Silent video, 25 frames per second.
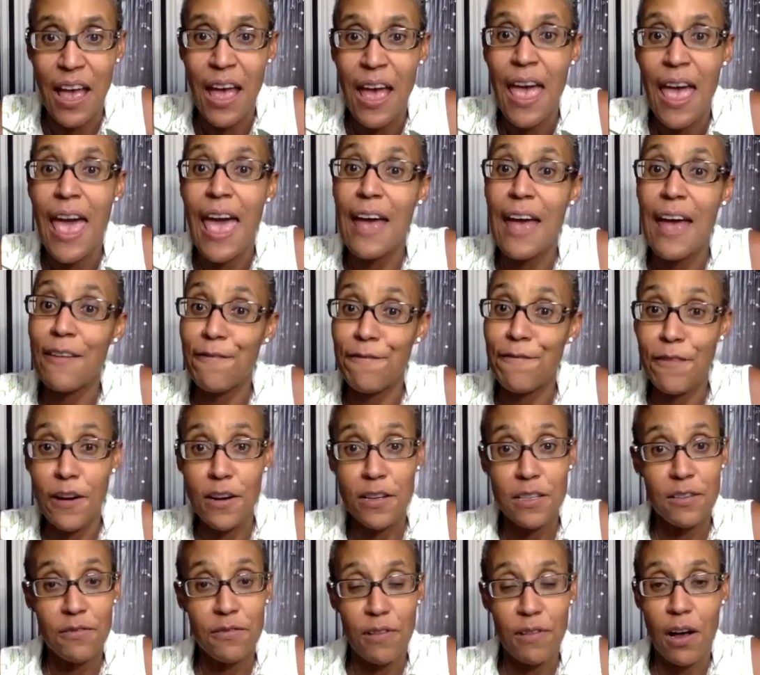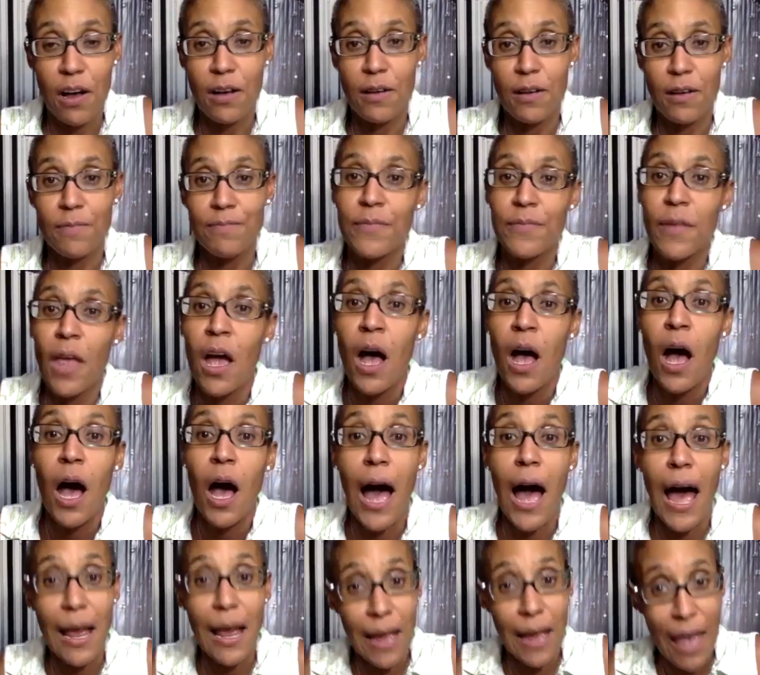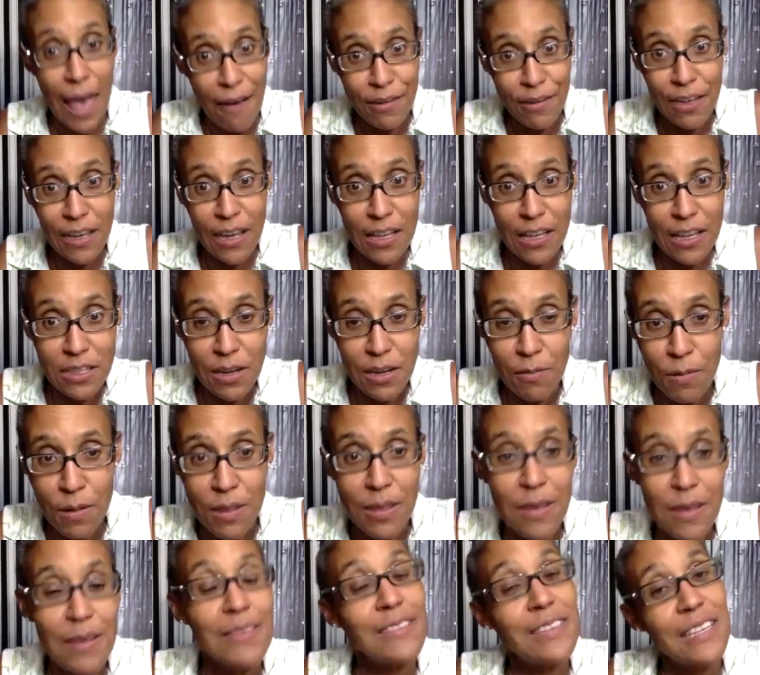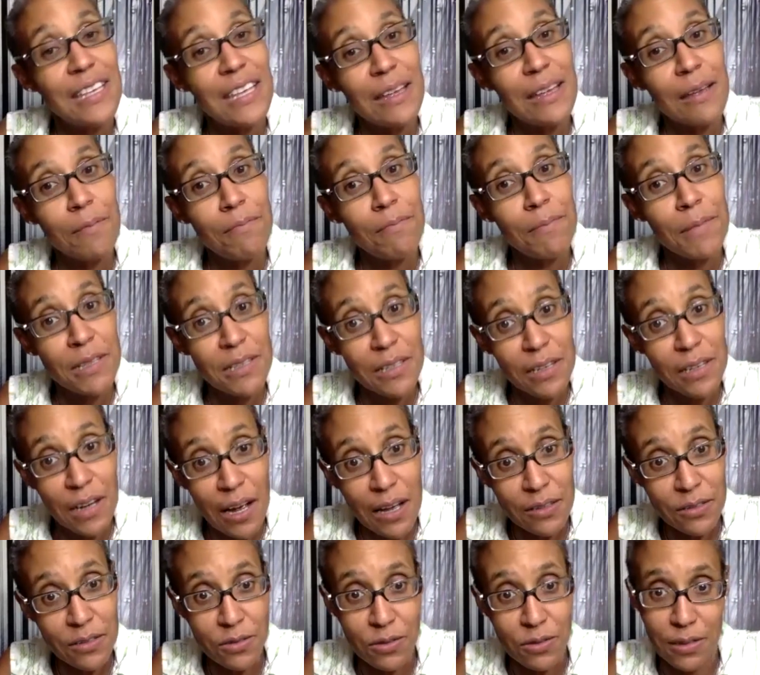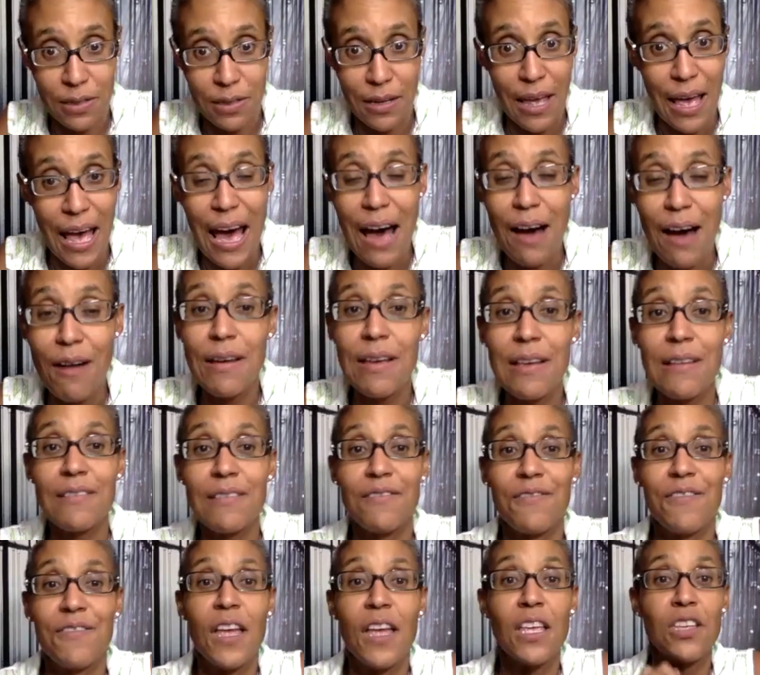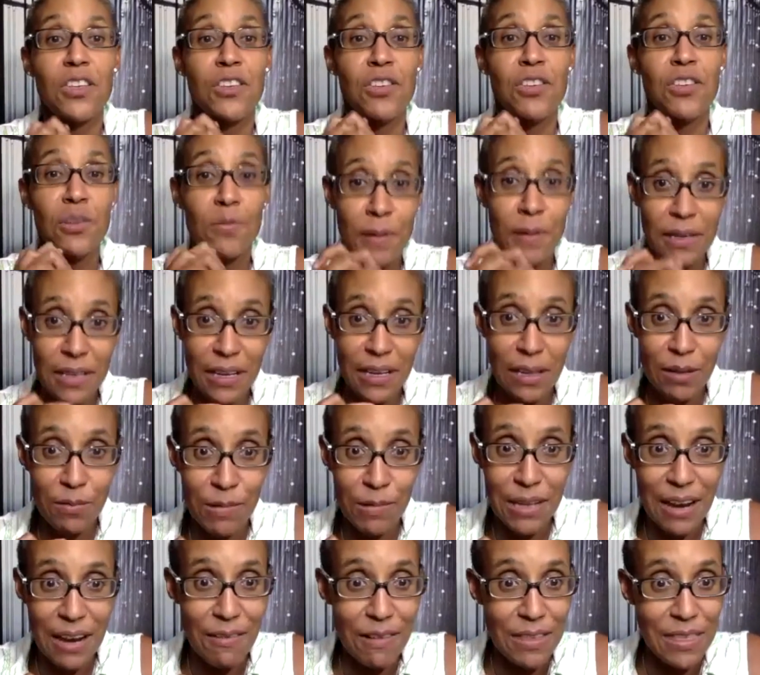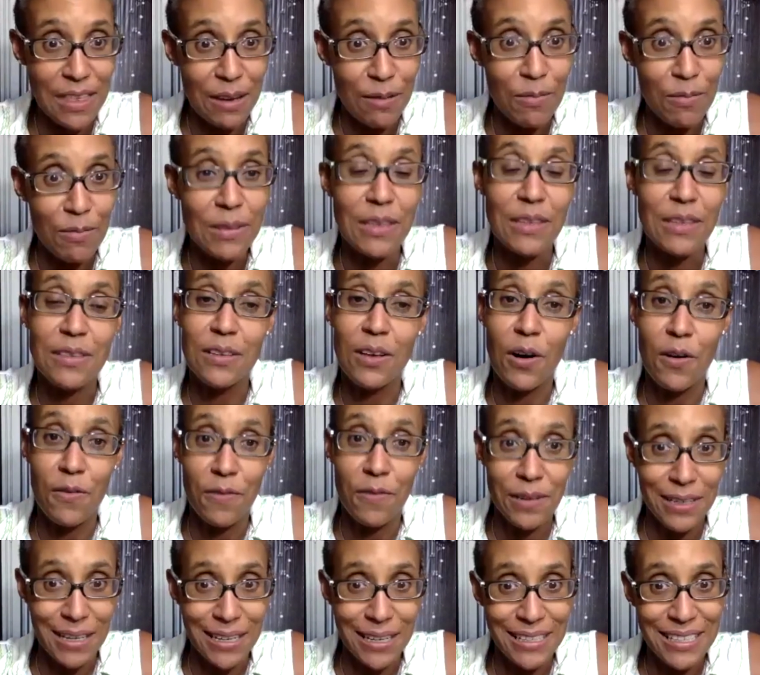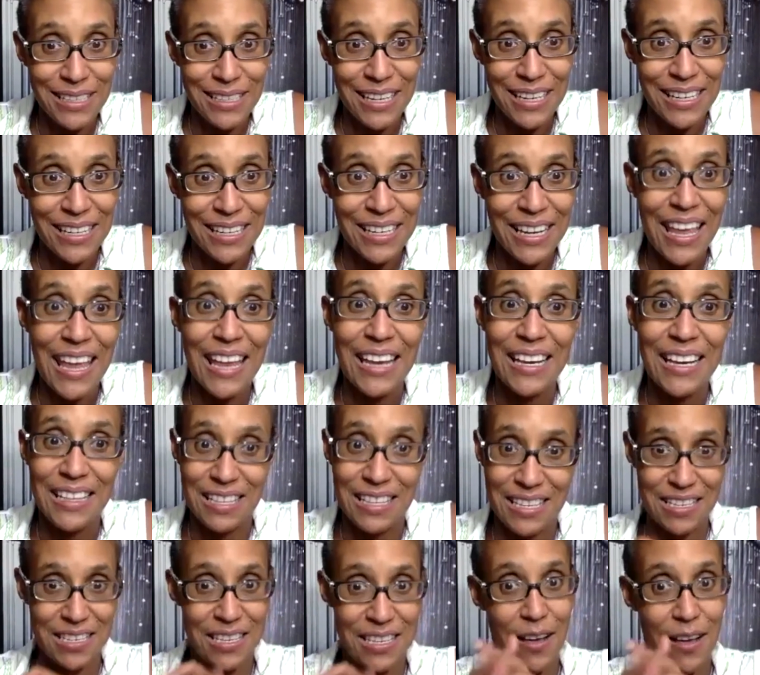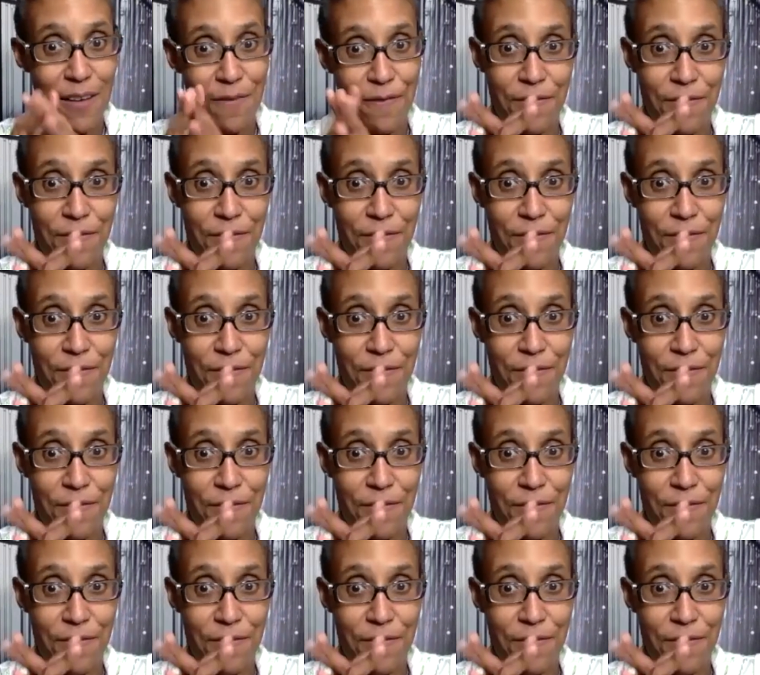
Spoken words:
And first of all, I have to catch up with and see, Mr. Goshorn, how have you been dealing with everything with this COVID-19 and stuff?